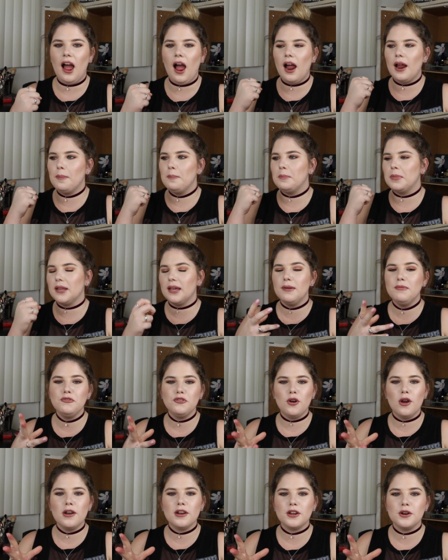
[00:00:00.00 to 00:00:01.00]
I blame
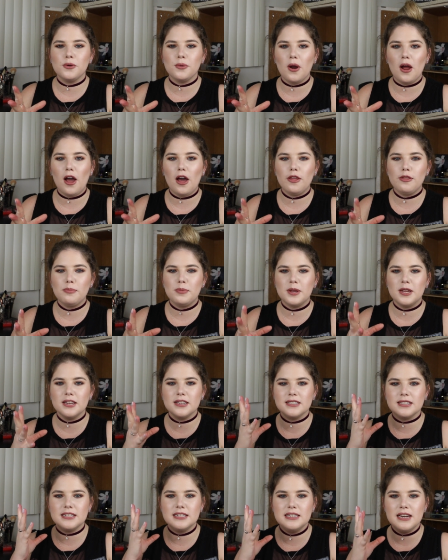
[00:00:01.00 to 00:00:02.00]
Veronica Roth
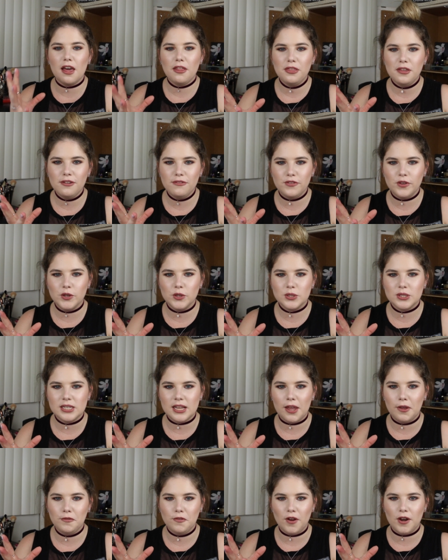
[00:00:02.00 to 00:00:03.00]
because nothing feels
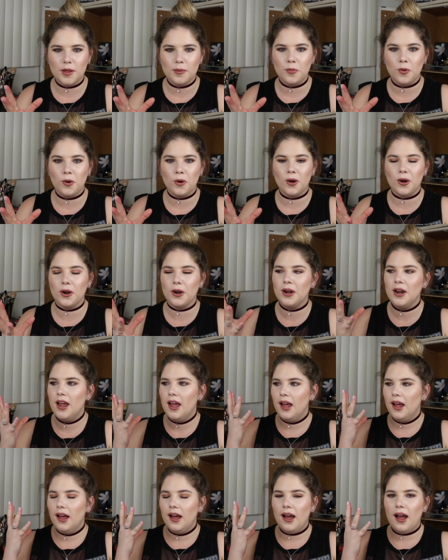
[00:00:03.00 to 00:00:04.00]
safe anymore.
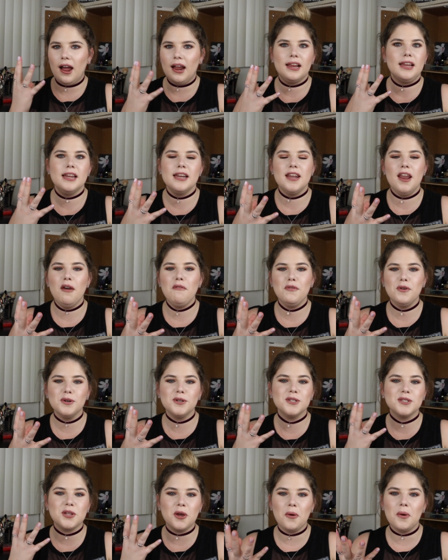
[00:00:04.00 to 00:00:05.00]
I can never
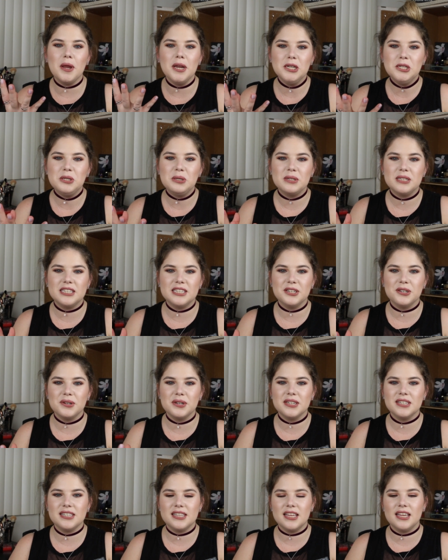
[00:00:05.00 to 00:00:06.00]
just go into a
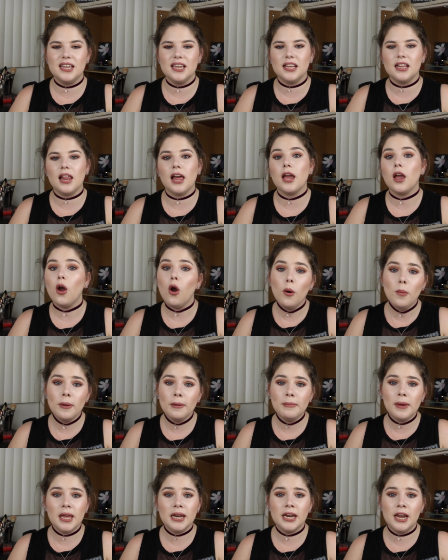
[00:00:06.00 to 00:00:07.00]
series thinking like, oh,
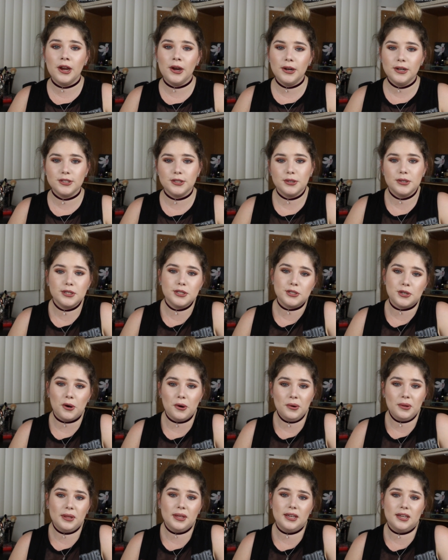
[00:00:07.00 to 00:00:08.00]
my main character is
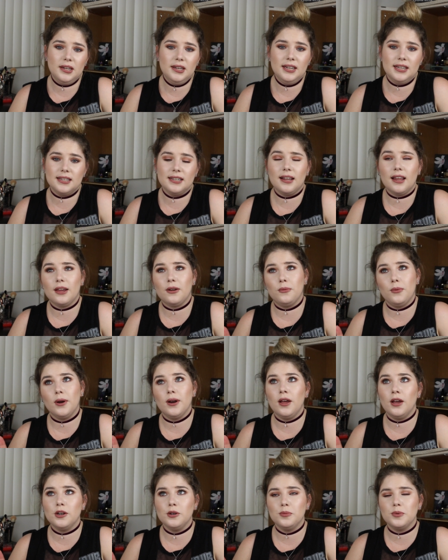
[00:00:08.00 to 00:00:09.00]
totally good, like
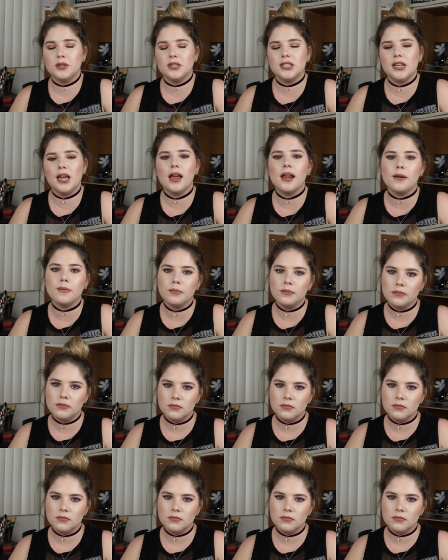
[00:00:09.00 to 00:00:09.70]
100%.